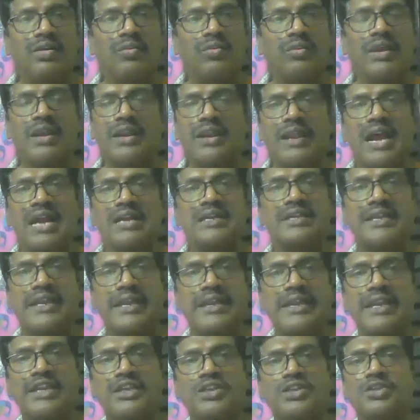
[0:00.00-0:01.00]
We are not
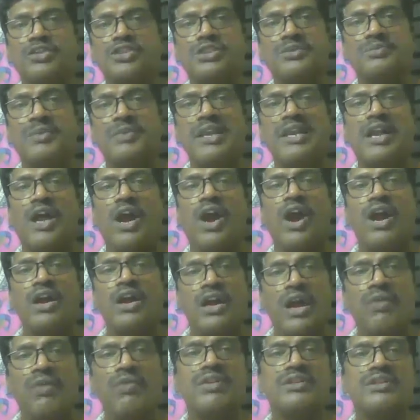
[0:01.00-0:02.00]
here to speak
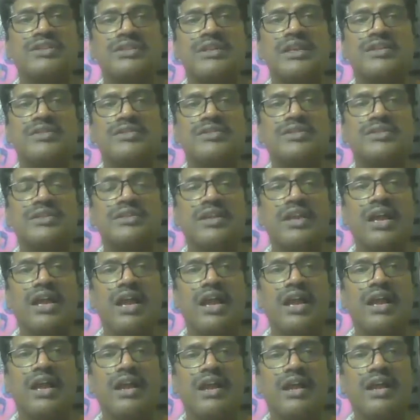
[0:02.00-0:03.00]
on ourselves.
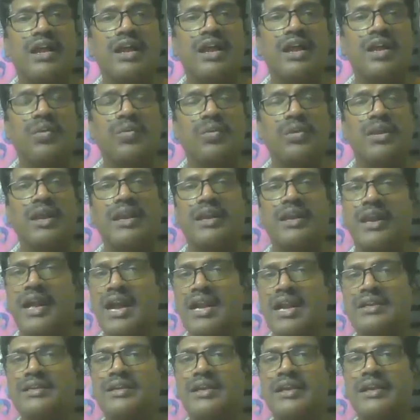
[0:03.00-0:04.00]
We are
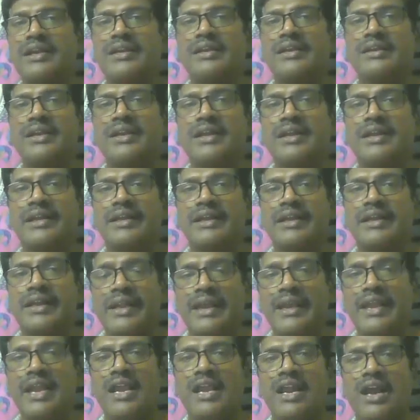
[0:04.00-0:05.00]
not
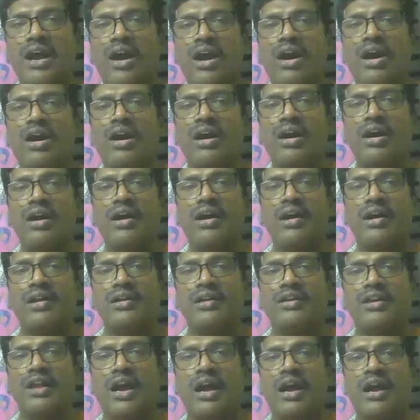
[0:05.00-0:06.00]
here, uh,
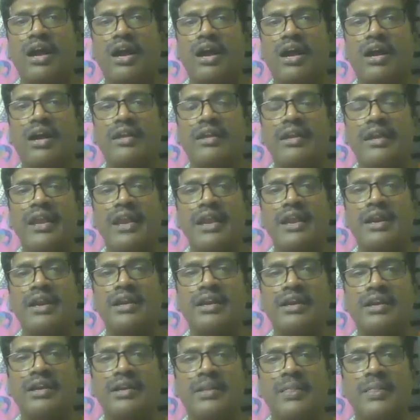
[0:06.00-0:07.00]
uh,
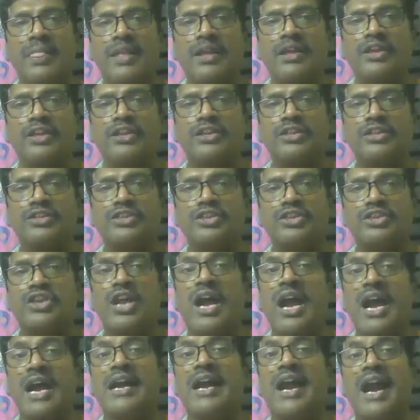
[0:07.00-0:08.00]
here to
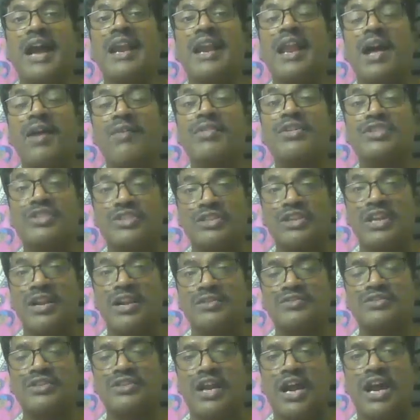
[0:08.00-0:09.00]
talk on
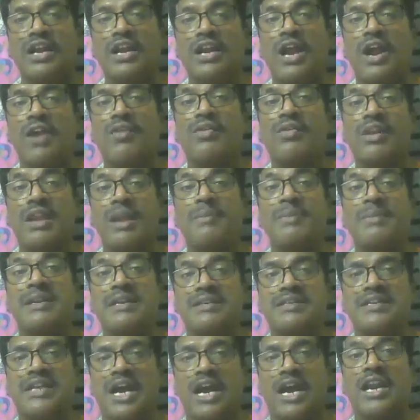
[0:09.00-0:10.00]
ourselves, on our
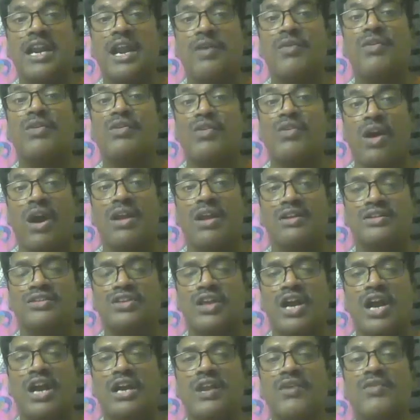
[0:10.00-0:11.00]
ability, on our
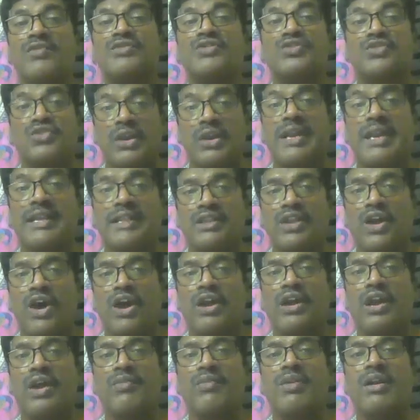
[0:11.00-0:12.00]
knowledge, on our strength,
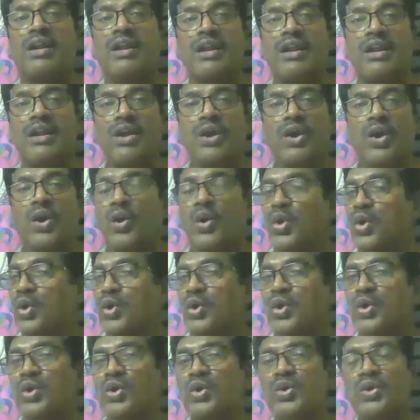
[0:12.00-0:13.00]
on our
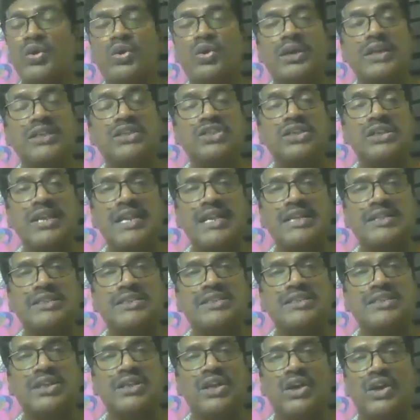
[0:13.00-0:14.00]
oh
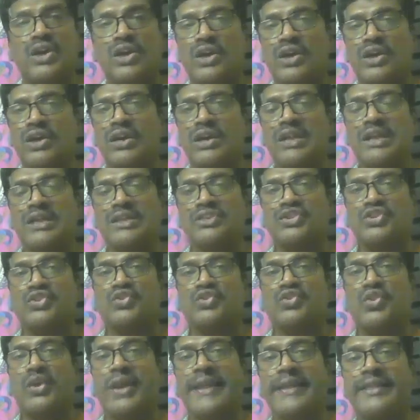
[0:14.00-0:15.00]
richness or
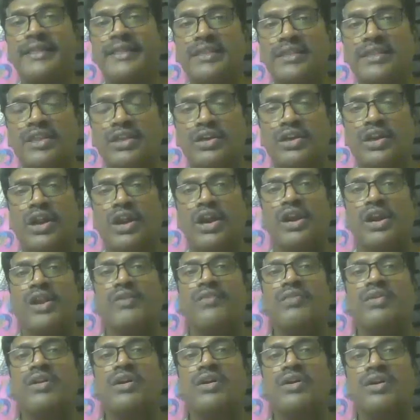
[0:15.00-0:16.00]
strength, or on
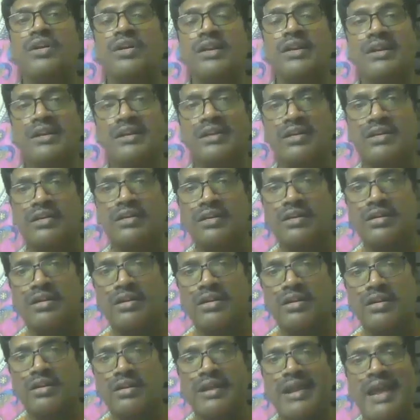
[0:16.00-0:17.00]
our
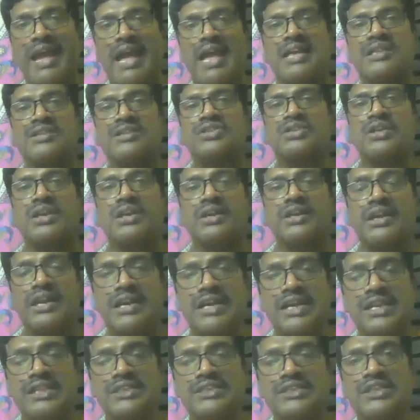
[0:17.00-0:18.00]
caste and
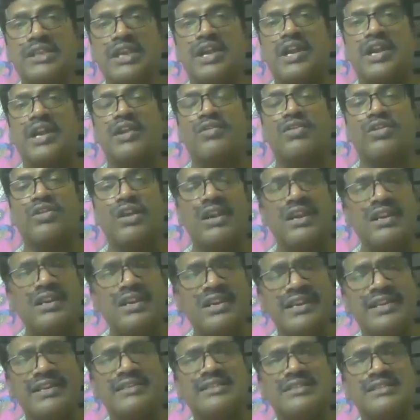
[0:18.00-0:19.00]
religion, on our
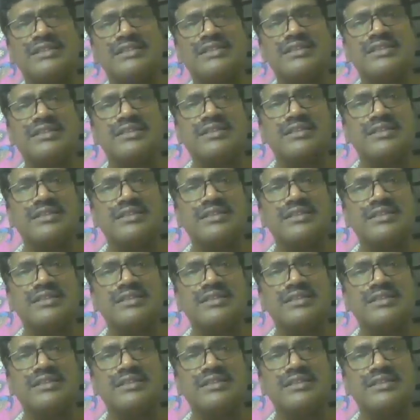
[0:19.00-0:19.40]
countries.